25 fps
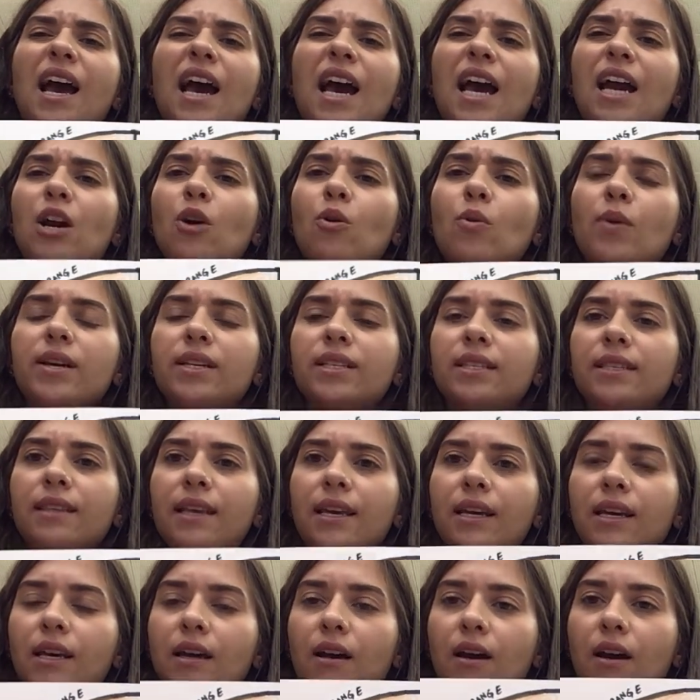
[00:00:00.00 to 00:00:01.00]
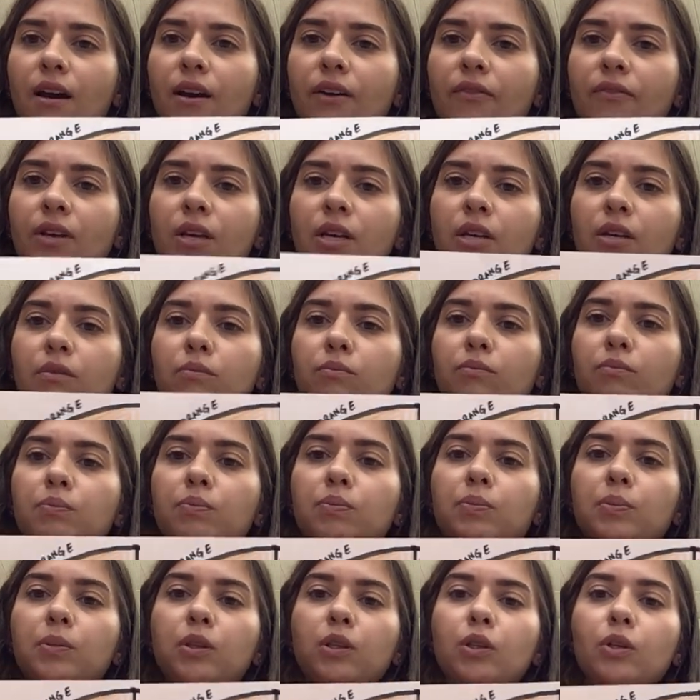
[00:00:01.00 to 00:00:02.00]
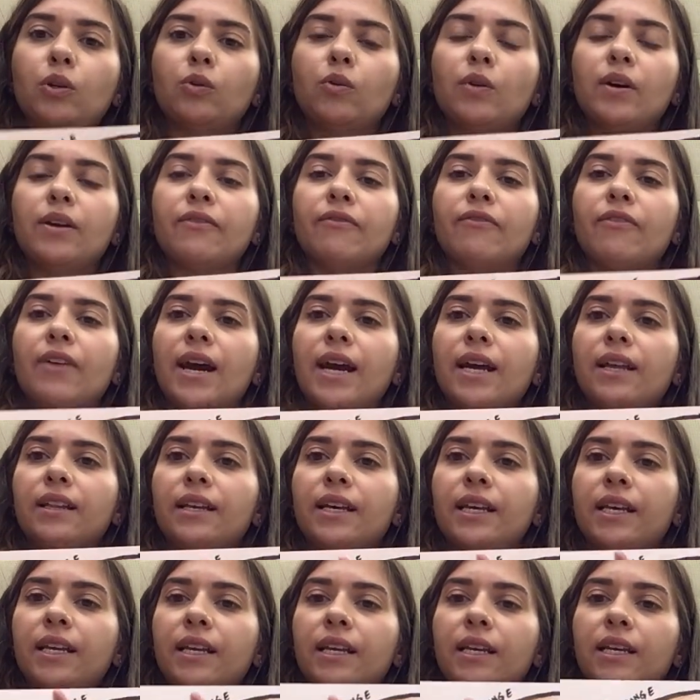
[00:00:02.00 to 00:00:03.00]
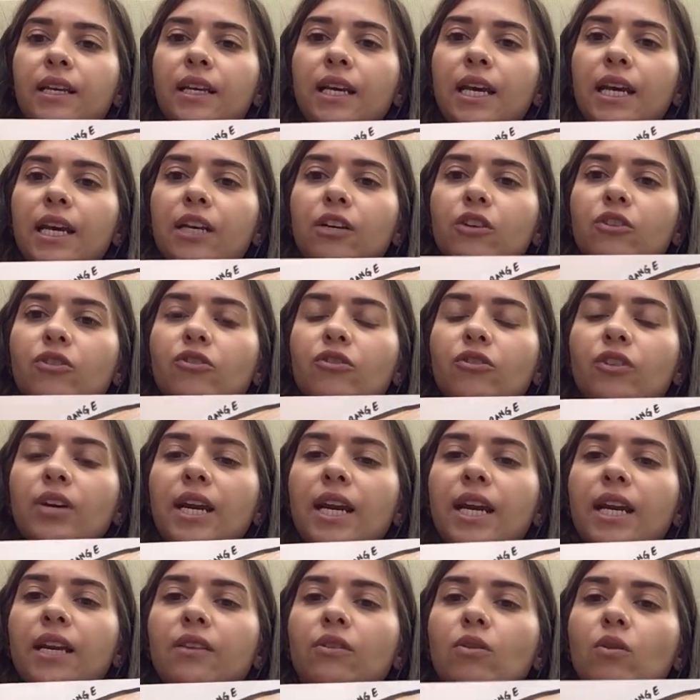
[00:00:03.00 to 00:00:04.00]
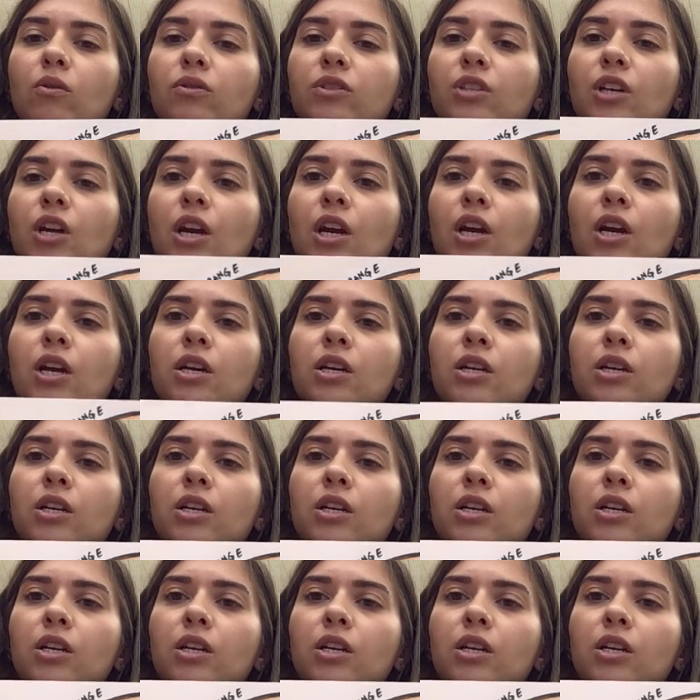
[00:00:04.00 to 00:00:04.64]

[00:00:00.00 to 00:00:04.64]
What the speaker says: I always think of blue and violet and green. Those are